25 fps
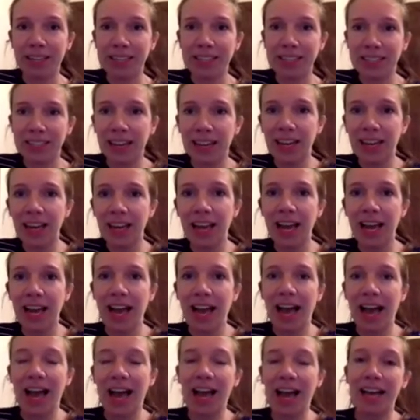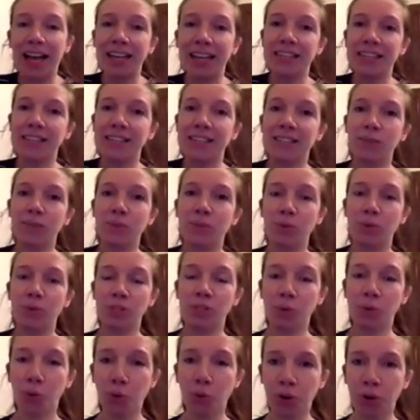Galizia, and we
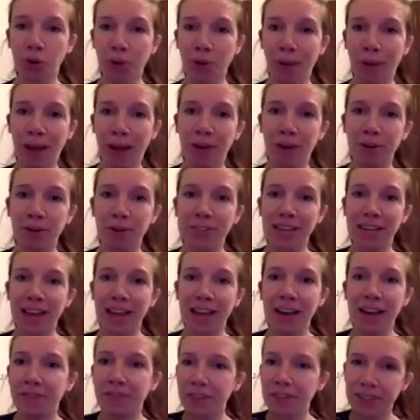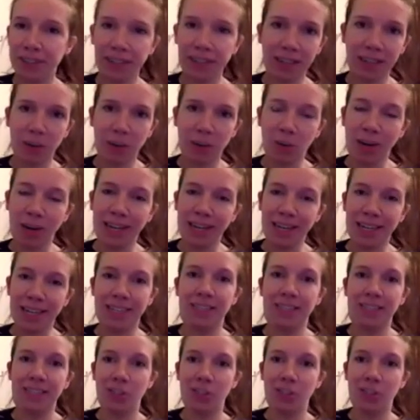talk about everything that went
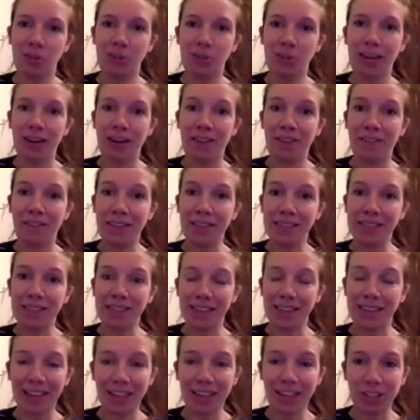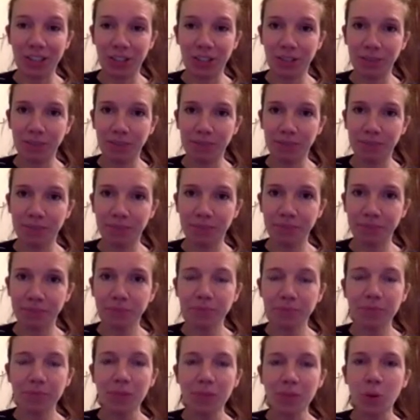into their investigation
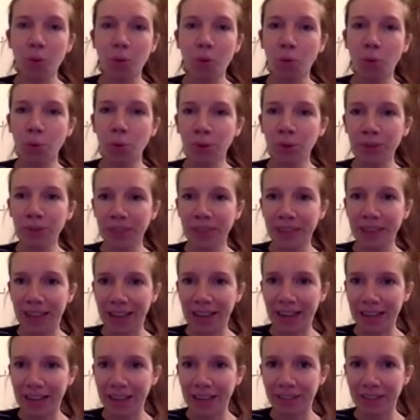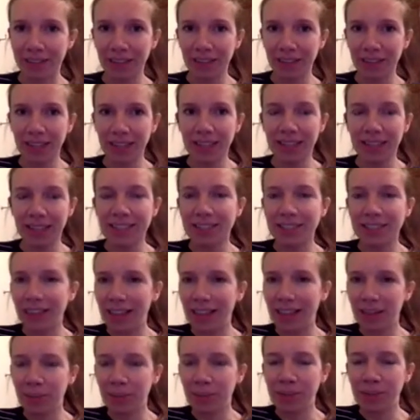all of the kind of little
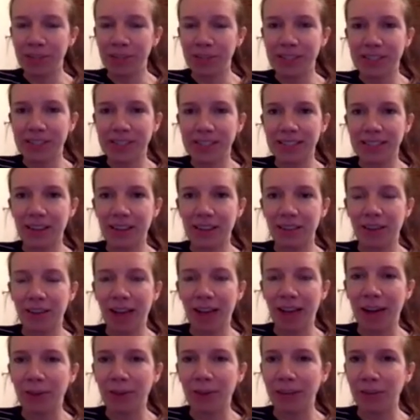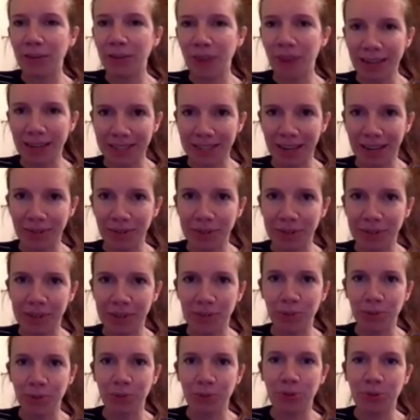elements of how they ran down the
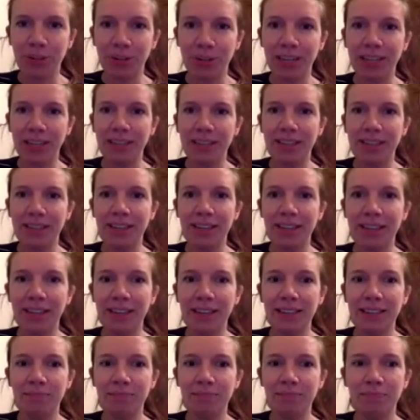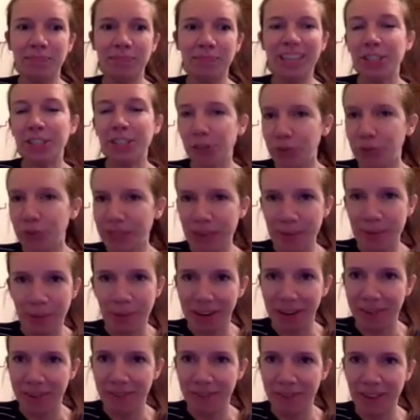story, the issues they
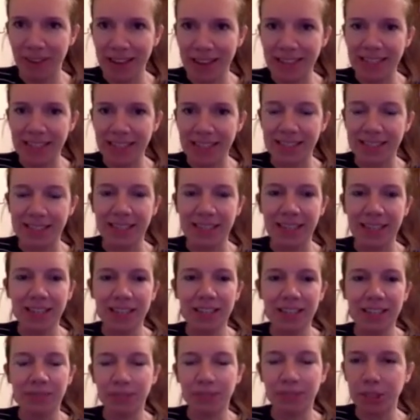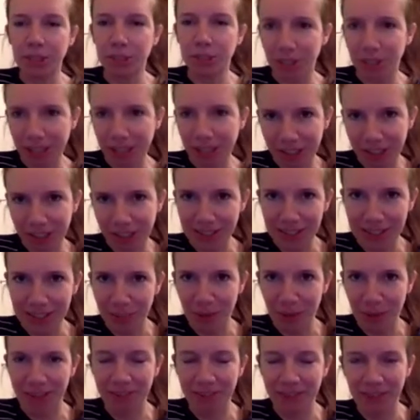might have faced, the frustrations
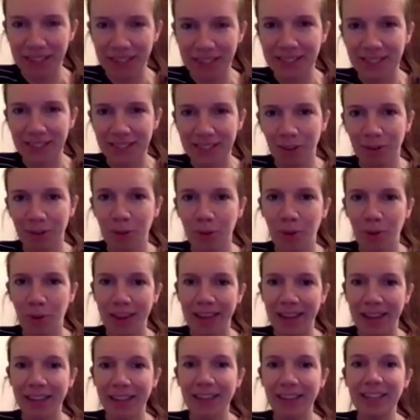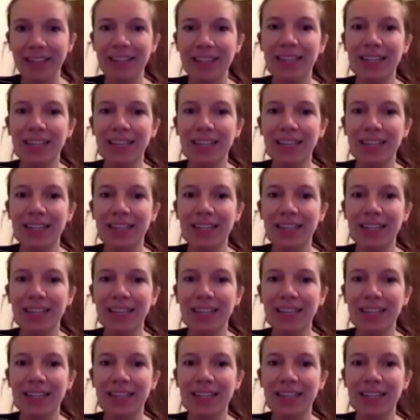they might have faced along the way